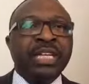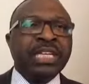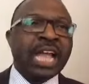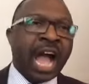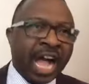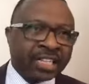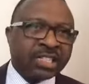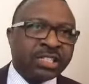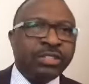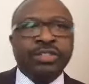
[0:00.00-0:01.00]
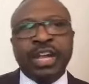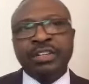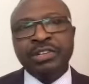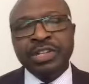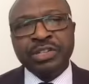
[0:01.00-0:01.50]
the attitude that
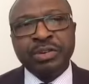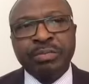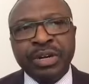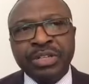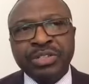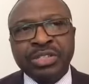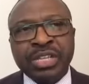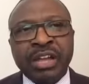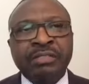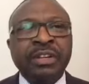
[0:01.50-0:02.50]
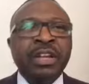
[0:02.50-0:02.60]
you need to bring to serve,